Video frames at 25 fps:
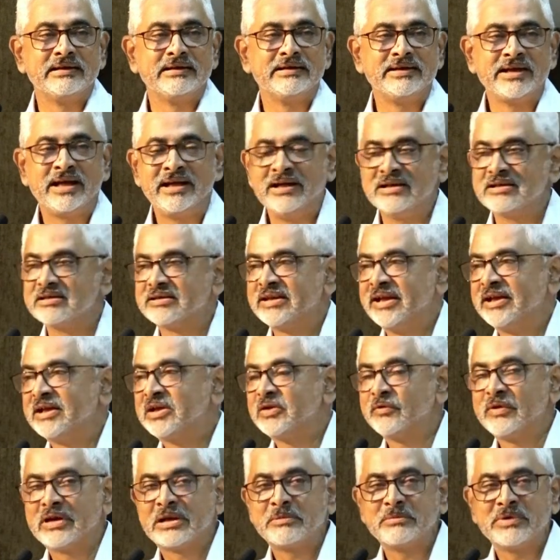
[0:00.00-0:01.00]
Yeah, thank
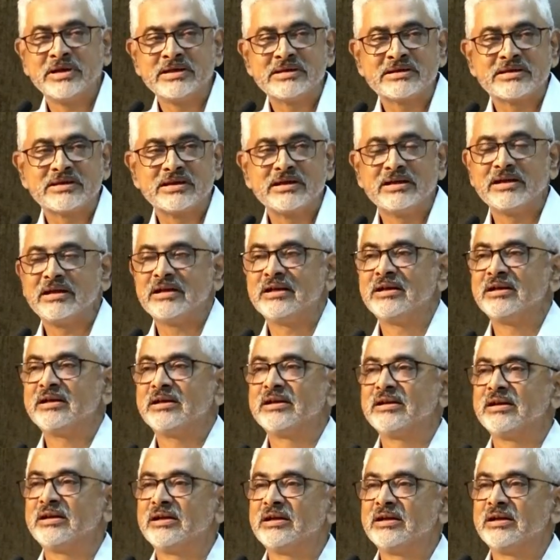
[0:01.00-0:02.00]
you very much uh,
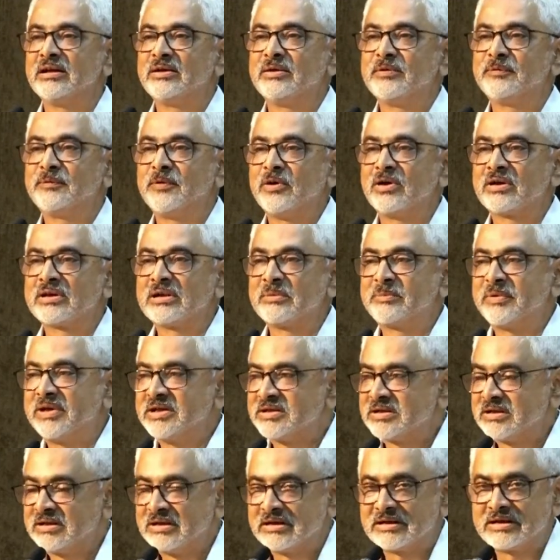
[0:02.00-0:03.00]
uh, for the
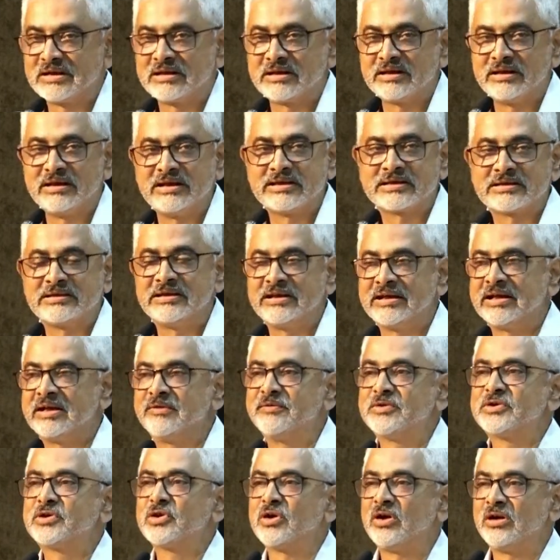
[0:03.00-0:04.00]
patient uh, listening
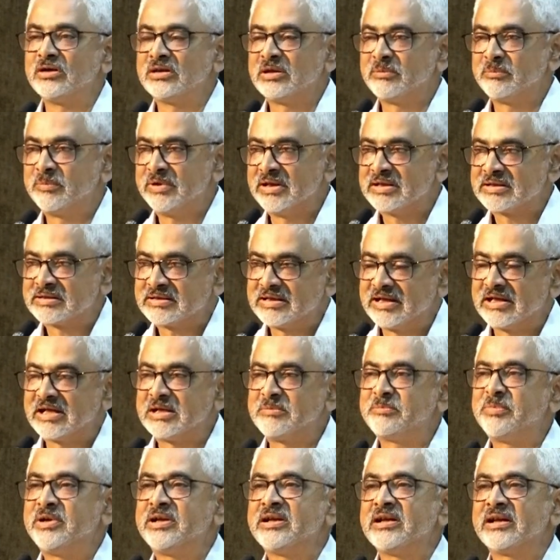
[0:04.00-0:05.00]
and wish you all the best. I
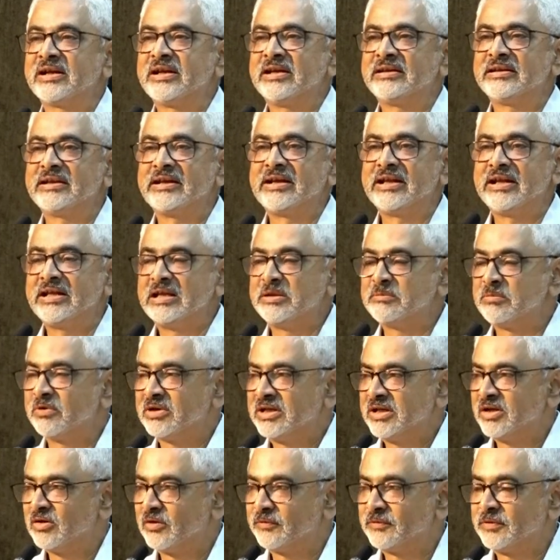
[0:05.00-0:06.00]
repeat again that any
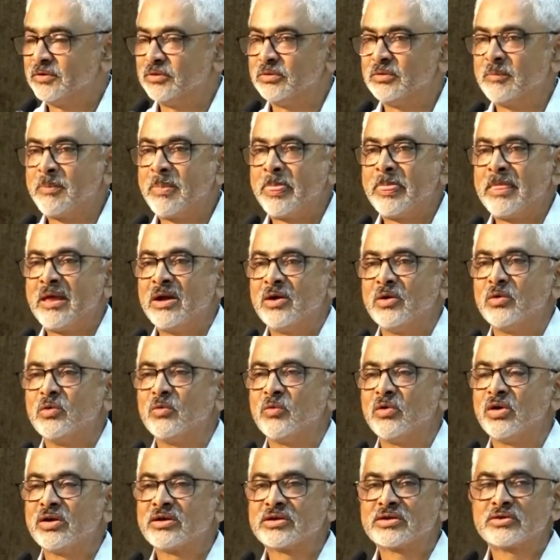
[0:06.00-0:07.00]
one of you who
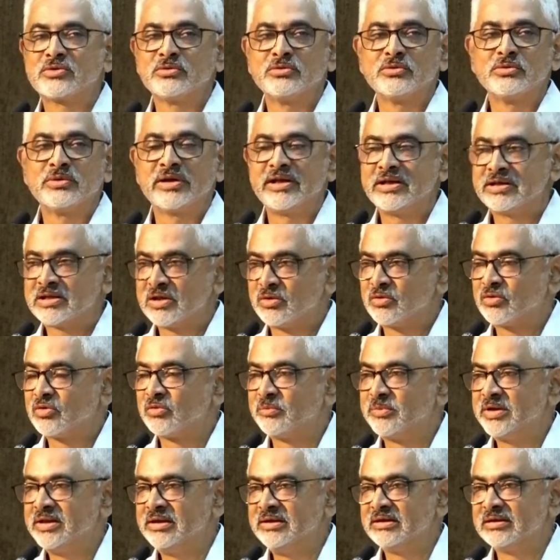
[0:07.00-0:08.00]
wants to reach out to
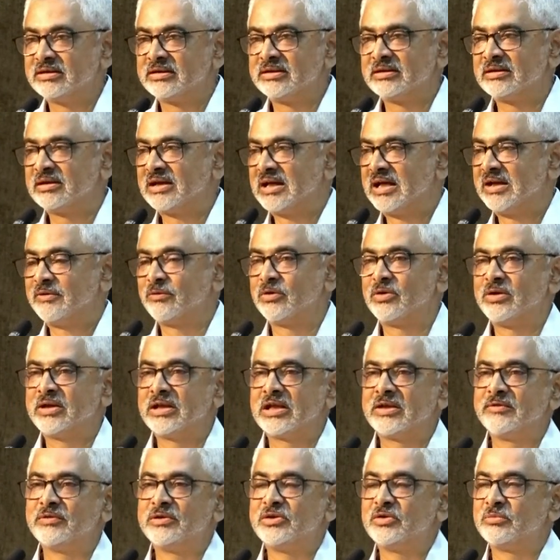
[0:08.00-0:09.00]
me, uh, I have
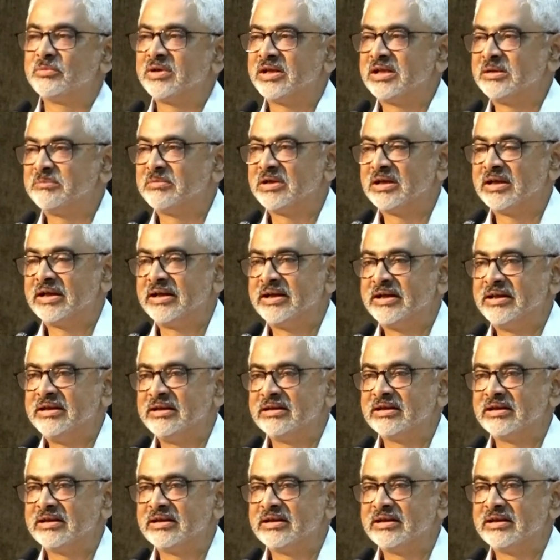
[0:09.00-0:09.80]
already given you my email ID